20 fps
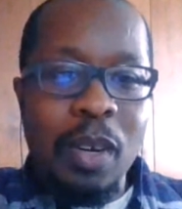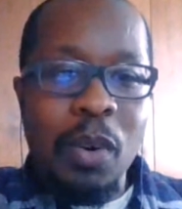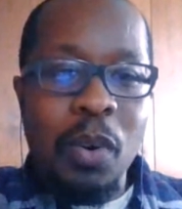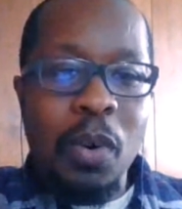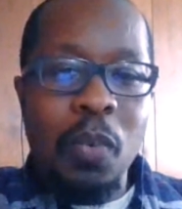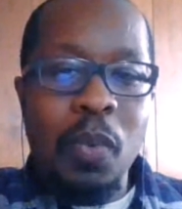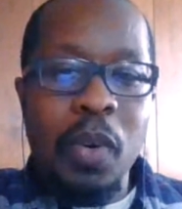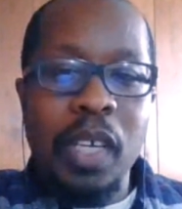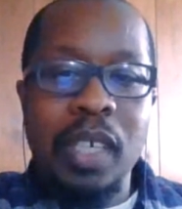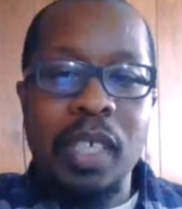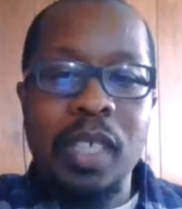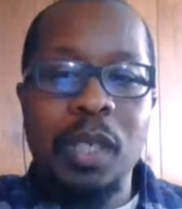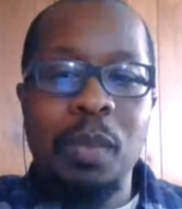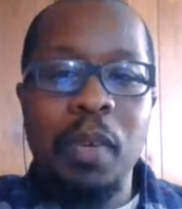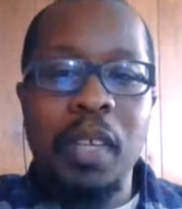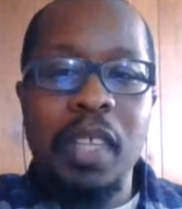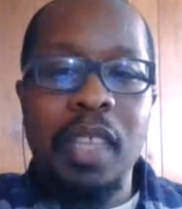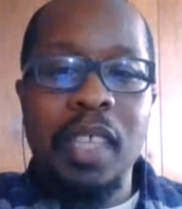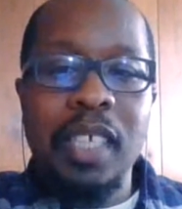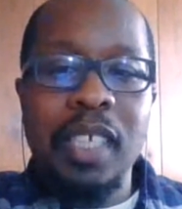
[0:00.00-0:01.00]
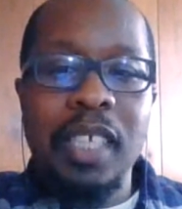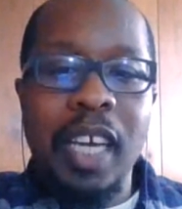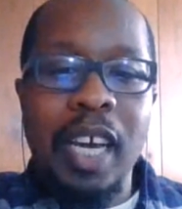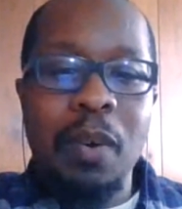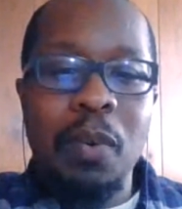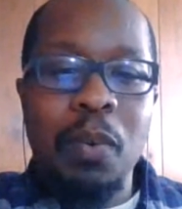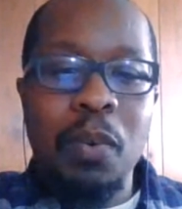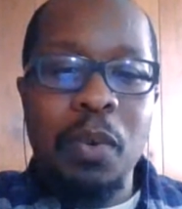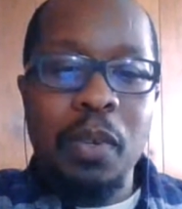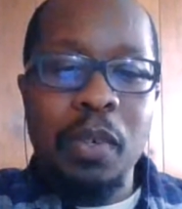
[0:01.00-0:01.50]
or we can spend this
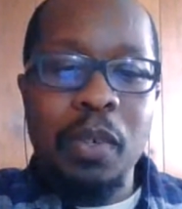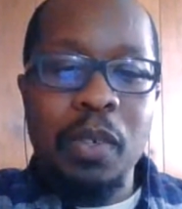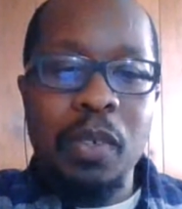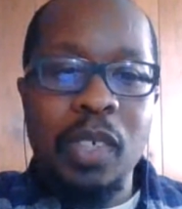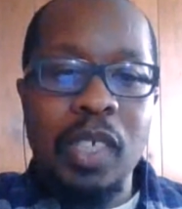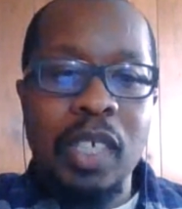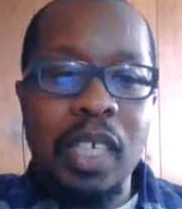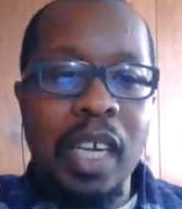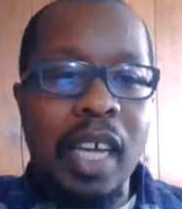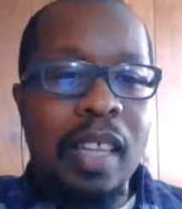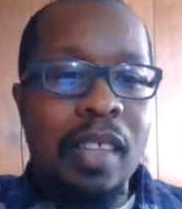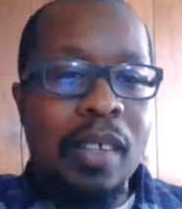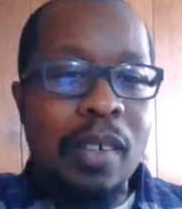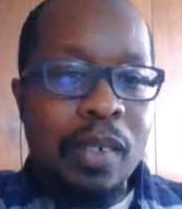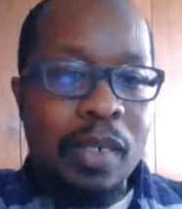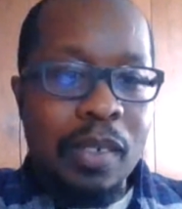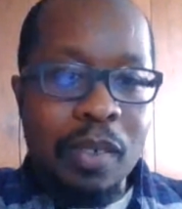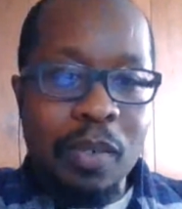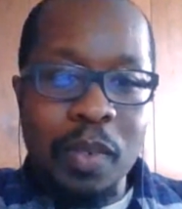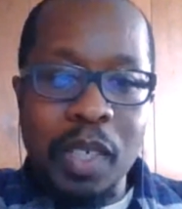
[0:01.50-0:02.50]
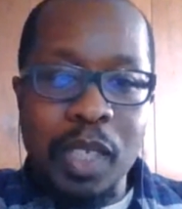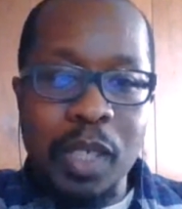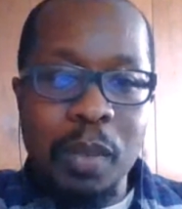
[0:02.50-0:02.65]
hour together. We